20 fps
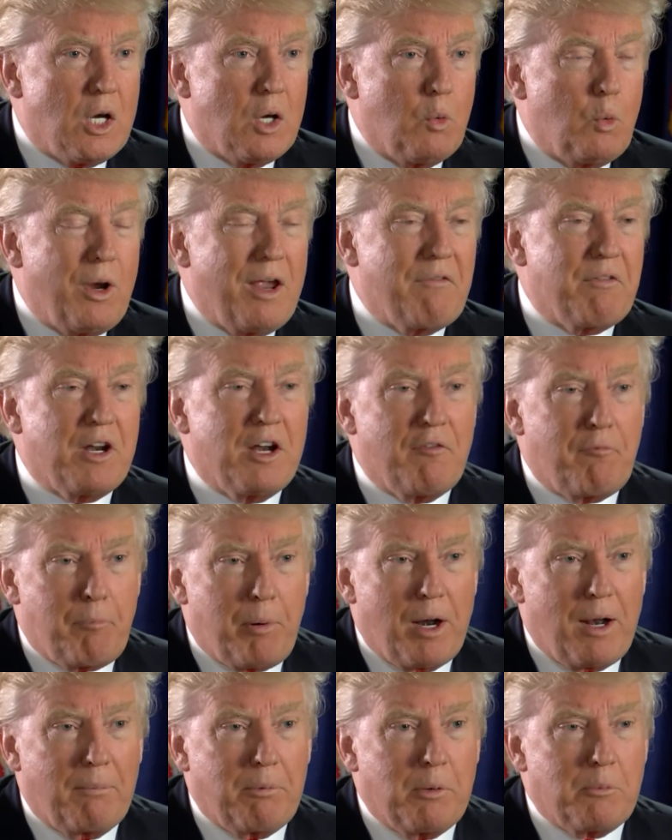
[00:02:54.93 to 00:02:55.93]
Uh, we have enough
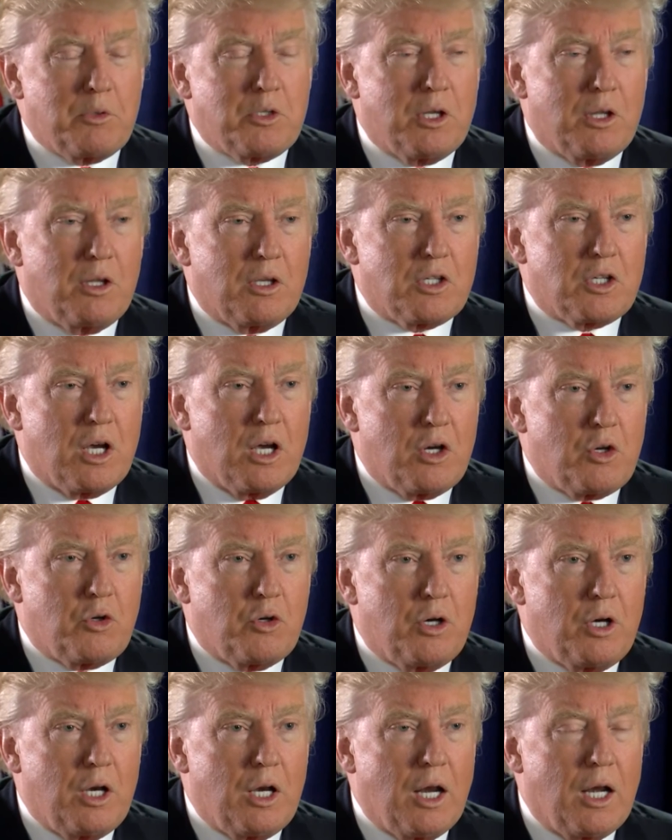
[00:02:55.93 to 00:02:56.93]
problems in this
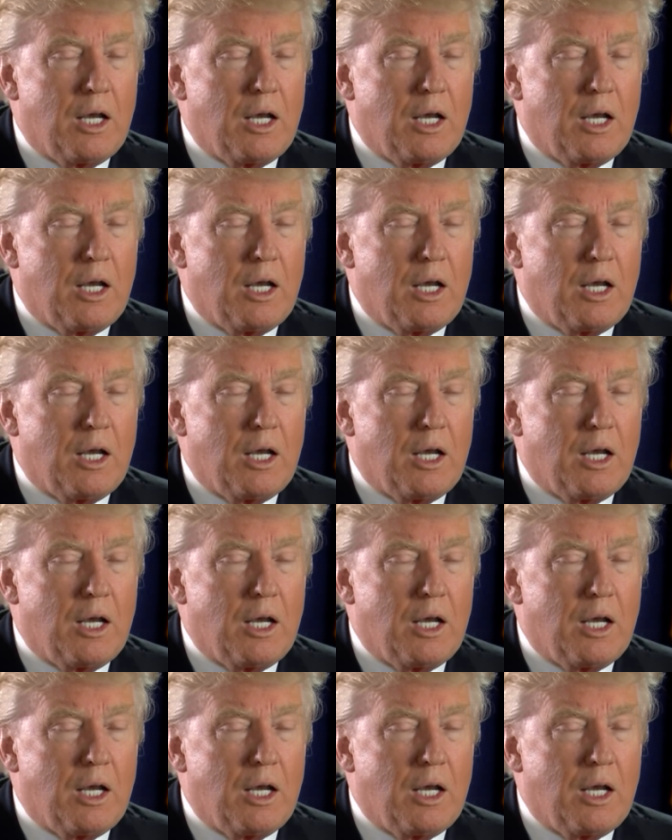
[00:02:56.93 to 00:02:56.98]
country,